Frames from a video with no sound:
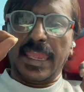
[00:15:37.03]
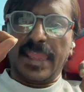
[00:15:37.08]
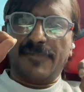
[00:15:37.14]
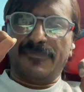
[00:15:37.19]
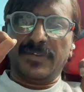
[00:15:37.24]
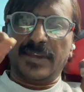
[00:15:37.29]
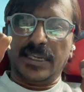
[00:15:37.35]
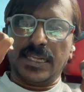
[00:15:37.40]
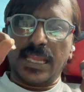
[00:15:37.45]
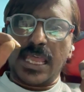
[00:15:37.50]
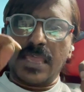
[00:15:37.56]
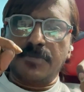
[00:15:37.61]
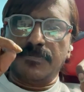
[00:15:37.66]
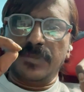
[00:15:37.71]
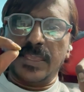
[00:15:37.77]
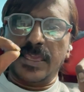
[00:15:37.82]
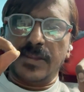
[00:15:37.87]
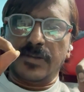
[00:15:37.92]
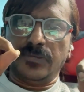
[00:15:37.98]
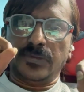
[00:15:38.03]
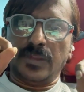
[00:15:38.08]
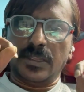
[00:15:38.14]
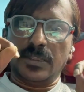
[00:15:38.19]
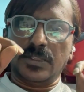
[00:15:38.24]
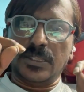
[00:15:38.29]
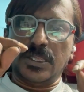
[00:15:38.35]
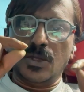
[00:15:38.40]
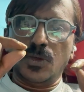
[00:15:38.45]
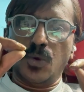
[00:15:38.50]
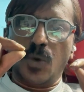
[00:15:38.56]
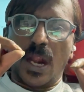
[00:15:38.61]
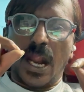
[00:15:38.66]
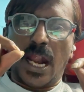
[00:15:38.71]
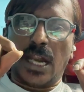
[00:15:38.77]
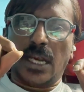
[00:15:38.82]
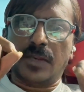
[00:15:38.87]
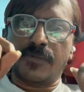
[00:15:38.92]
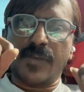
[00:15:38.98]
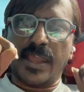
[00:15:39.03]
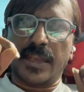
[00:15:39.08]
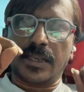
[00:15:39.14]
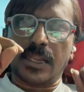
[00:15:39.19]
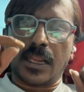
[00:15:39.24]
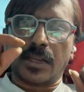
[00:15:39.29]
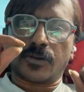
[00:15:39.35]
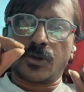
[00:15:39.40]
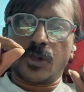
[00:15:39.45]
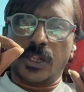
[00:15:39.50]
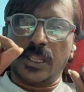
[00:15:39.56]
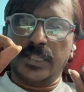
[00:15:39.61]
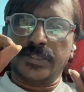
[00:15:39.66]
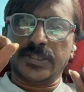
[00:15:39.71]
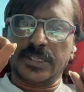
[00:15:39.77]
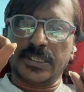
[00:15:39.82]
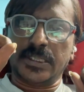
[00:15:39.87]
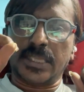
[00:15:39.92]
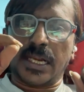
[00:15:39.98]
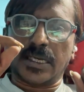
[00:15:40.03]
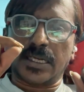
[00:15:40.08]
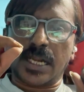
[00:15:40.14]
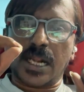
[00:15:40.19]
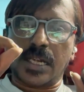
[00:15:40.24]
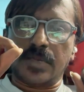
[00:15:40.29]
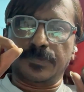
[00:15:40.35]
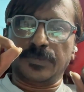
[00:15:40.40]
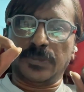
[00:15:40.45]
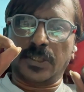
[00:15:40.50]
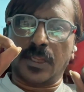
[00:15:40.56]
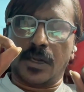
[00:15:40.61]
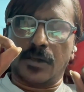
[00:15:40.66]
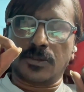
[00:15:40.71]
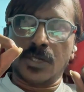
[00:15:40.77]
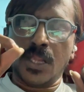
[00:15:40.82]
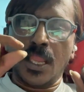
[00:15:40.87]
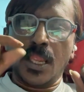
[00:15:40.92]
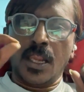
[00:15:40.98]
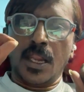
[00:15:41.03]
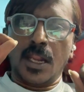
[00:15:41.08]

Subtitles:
Every time there is a new hardware technology that comes out,